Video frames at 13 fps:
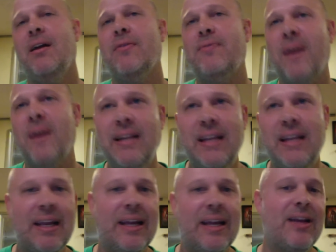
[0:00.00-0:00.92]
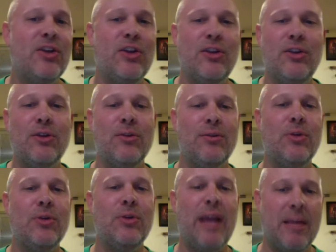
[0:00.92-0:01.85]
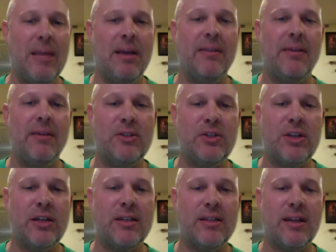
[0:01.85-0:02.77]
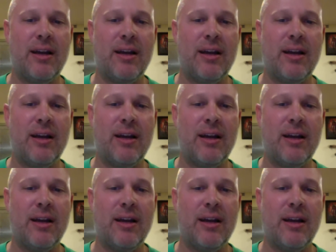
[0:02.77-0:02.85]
funding, you name it. There's just